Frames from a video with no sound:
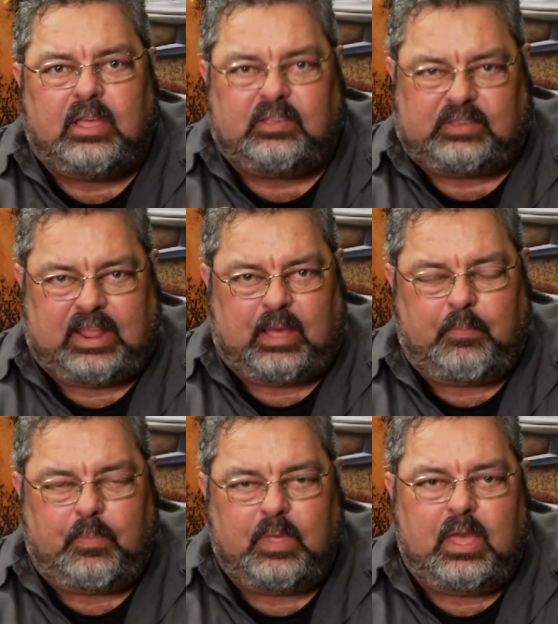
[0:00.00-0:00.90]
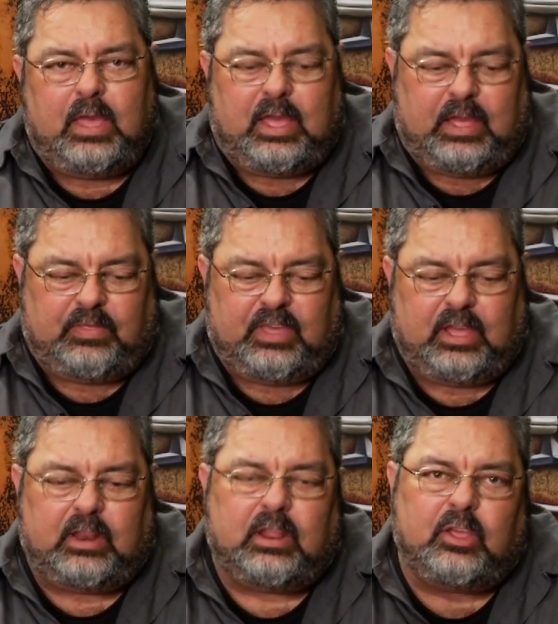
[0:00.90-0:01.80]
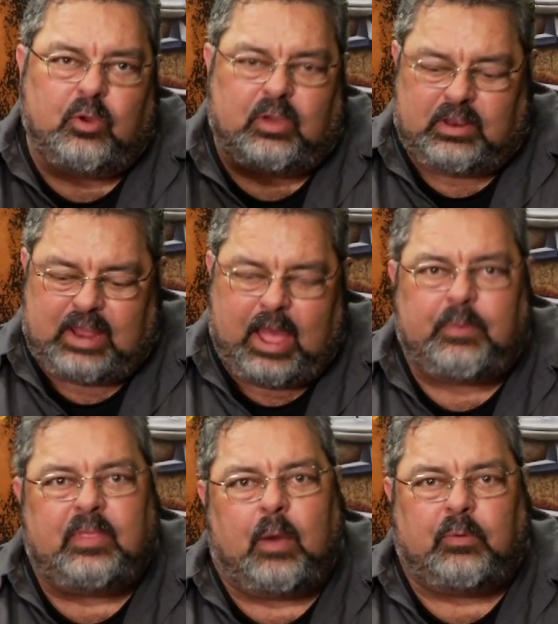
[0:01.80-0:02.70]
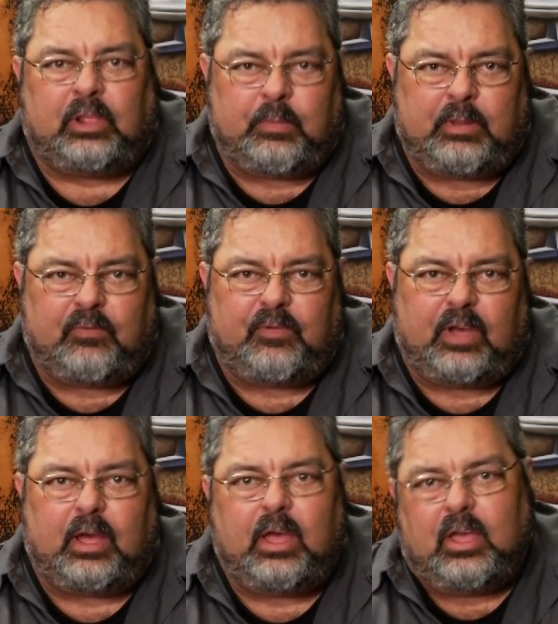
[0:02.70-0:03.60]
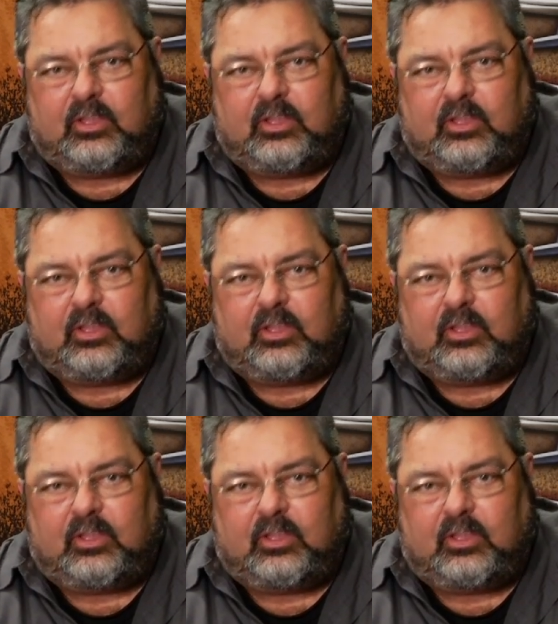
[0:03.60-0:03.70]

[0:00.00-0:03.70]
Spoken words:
stem, and then you can dampen that with a little bit of